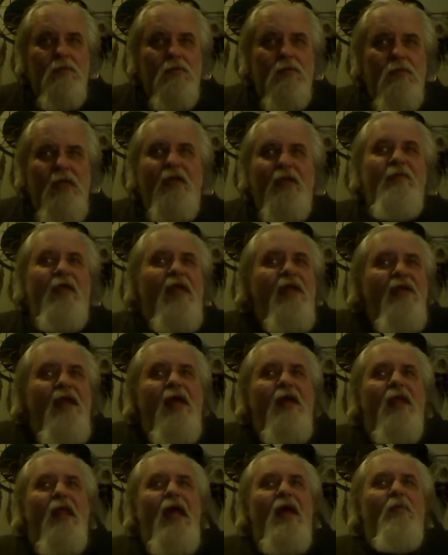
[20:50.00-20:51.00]
And then they
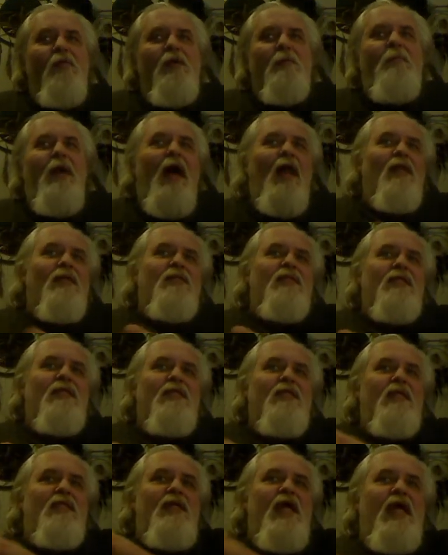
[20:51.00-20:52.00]
allow their policies
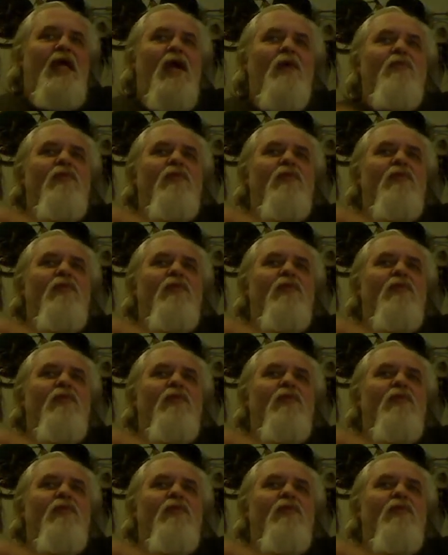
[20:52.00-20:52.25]
to take over